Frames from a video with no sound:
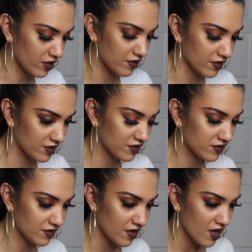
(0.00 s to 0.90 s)
on
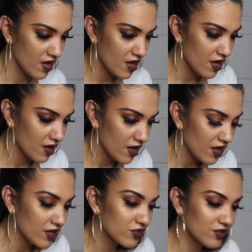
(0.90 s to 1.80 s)
this.
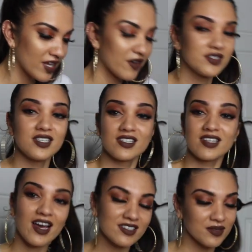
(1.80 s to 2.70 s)
So now it's the
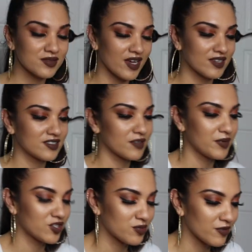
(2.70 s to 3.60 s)
exact same size as the
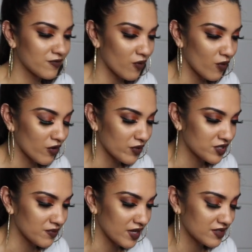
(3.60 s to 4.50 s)
picture before,
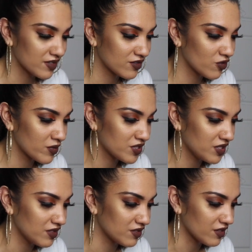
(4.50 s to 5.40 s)
which makes it so much
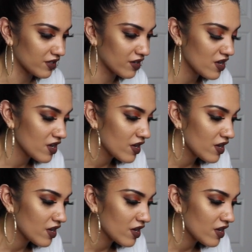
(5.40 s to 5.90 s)
easier.